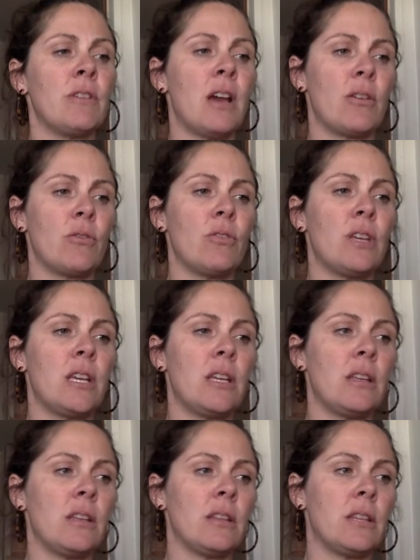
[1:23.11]
not
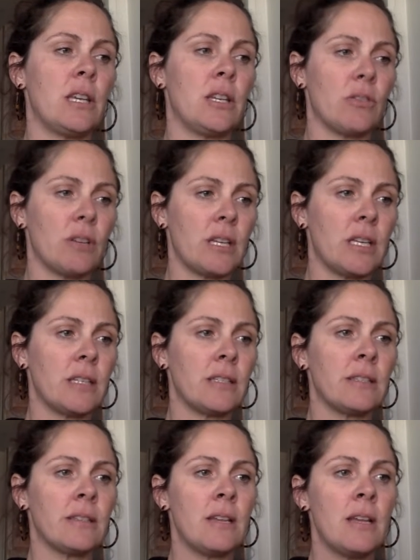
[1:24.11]
only the
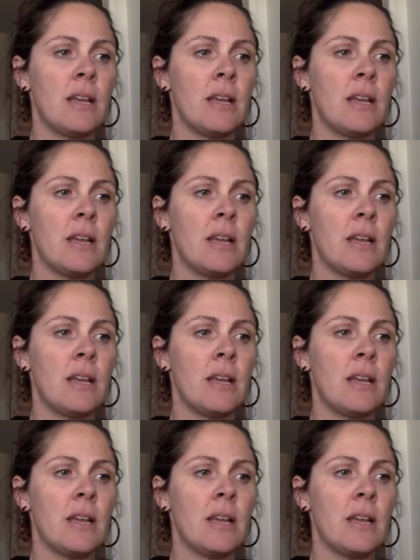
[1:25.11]
ingredients,